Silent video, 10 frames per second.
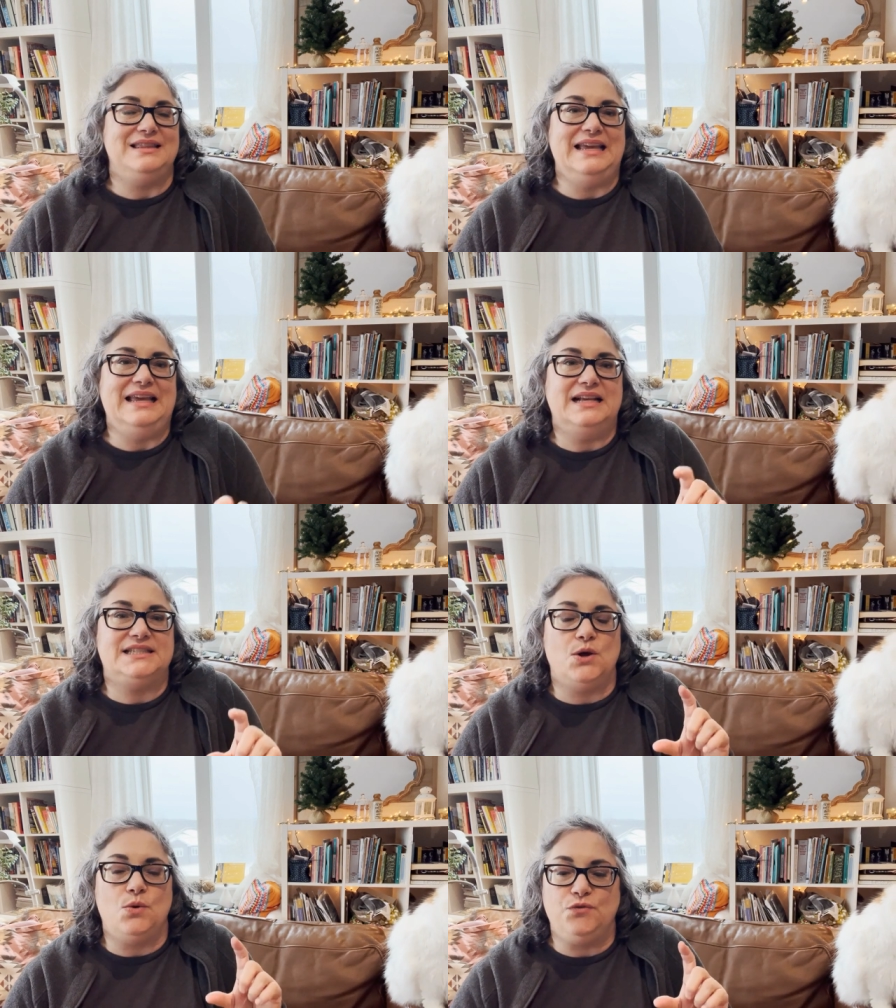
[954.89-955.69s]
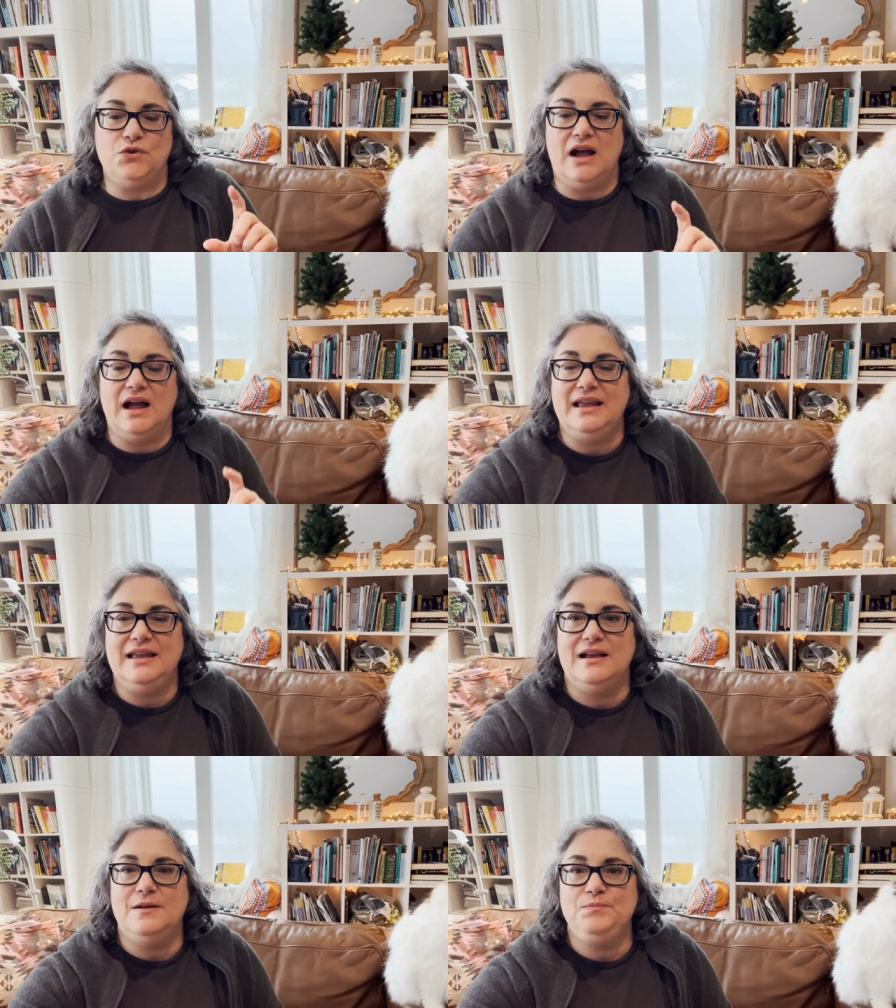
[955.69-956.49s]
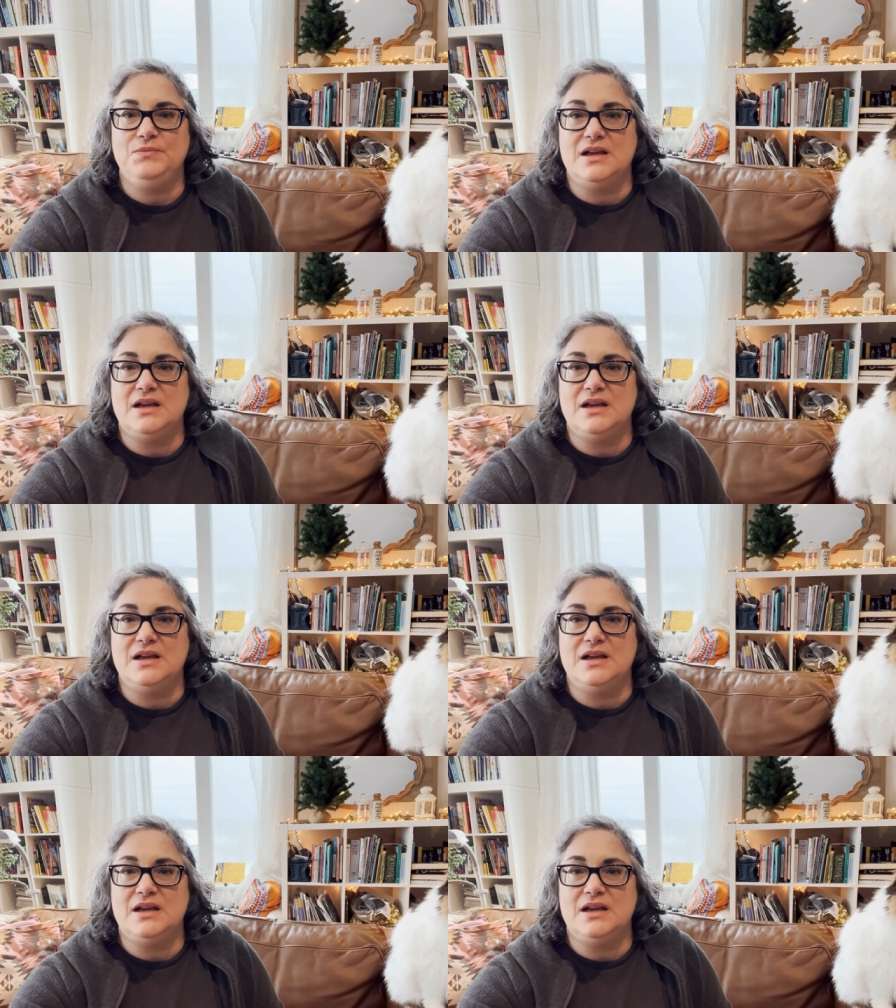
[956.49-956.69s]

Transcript: The so for I um,